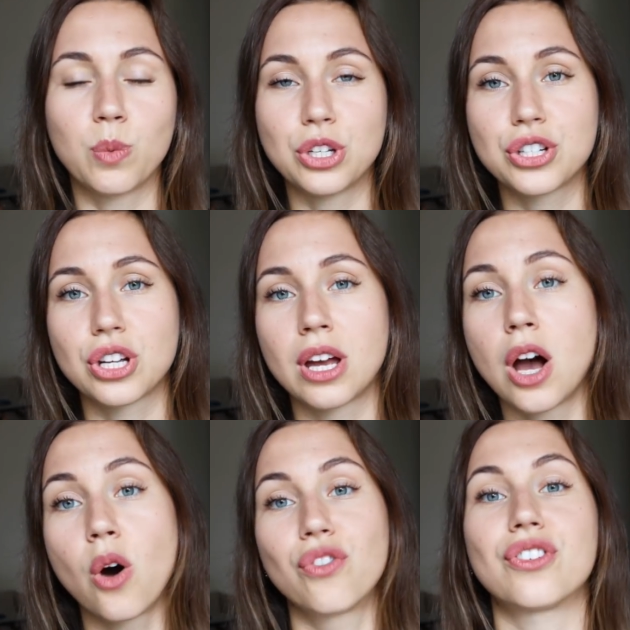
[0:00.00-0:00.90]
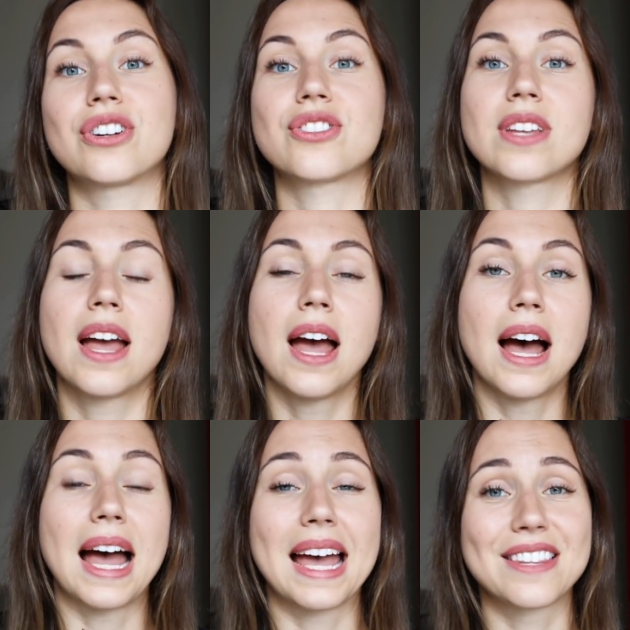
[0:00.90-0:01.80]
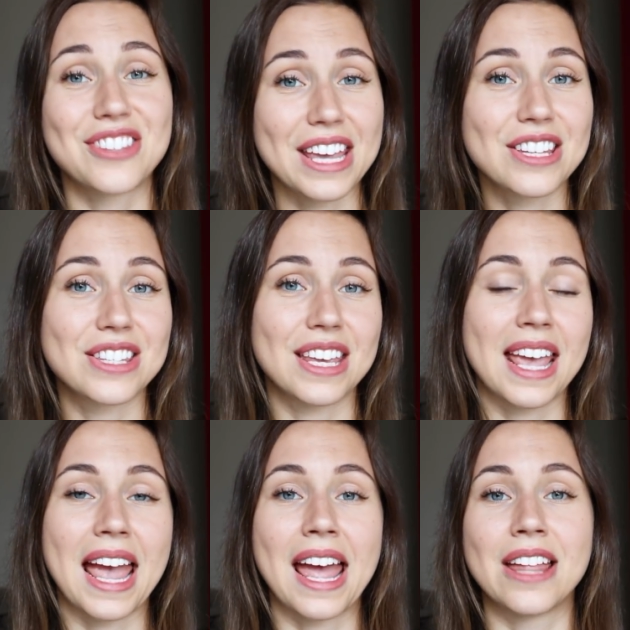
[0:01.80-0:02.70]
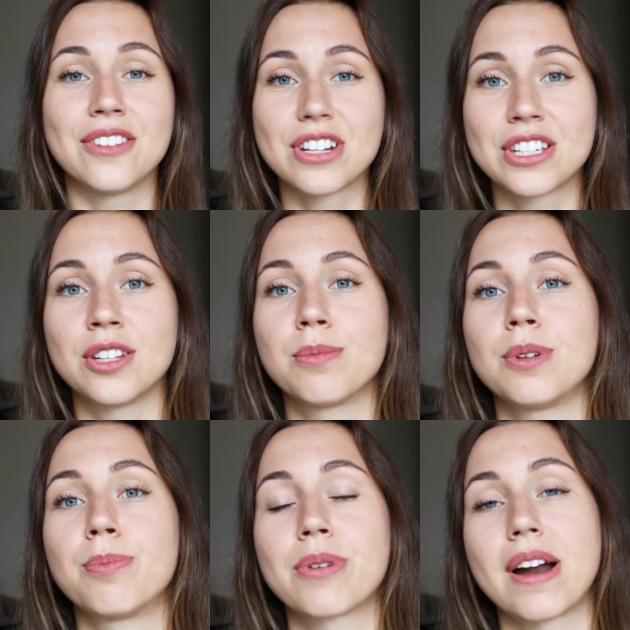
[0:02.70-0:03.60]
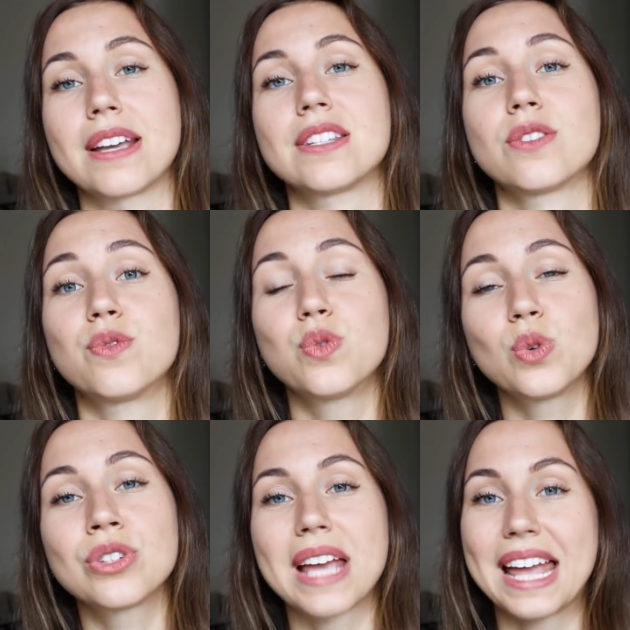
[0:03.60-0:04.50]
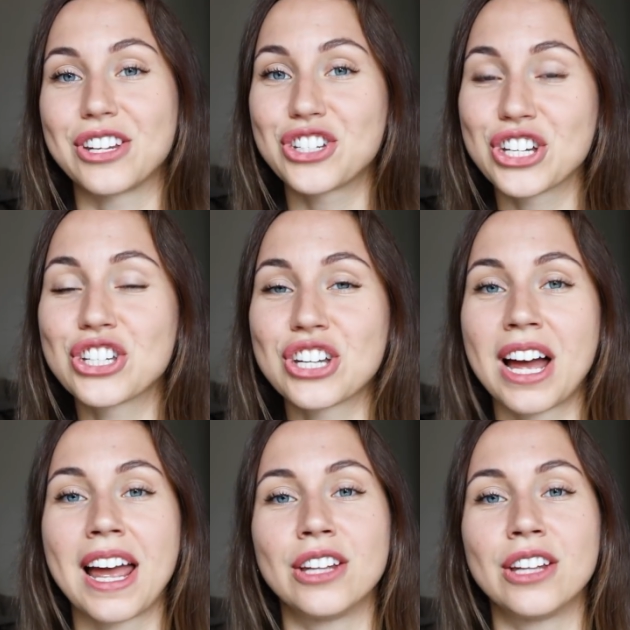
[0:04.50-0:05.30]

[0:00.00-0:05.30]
which offers tasty and reasonable priced food and shisha,